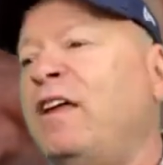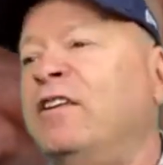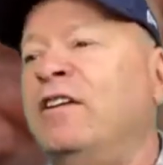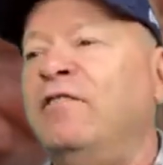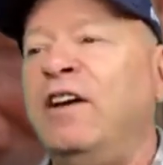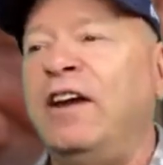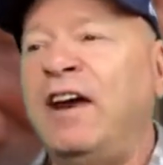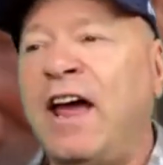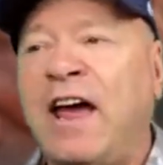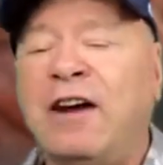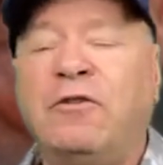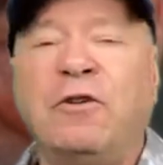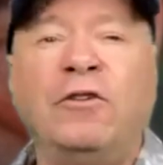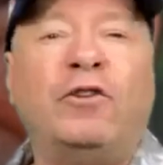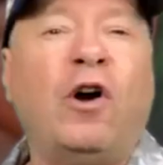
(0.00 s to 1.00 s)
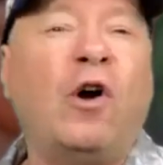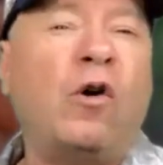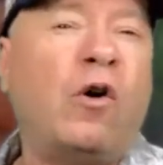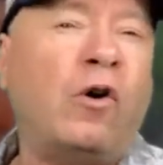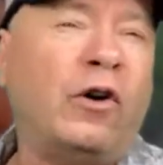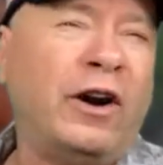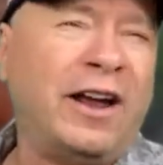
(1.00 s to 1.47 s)
Naveen Andrews,
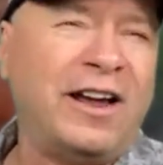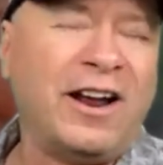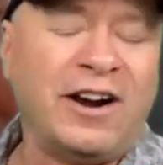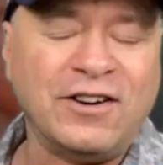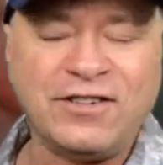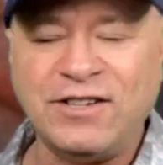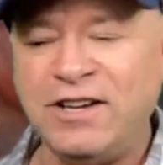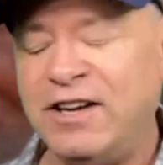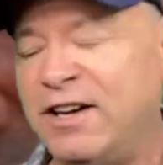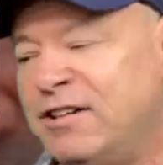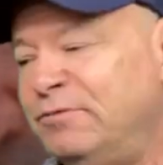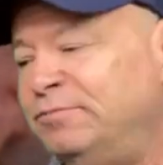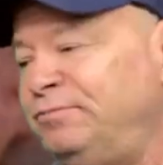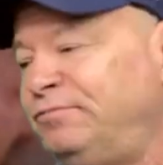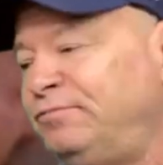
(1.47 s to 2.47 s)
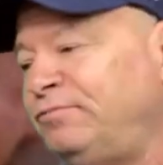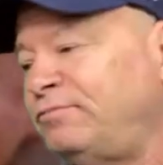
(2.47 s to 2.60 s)
Jorge Garcia,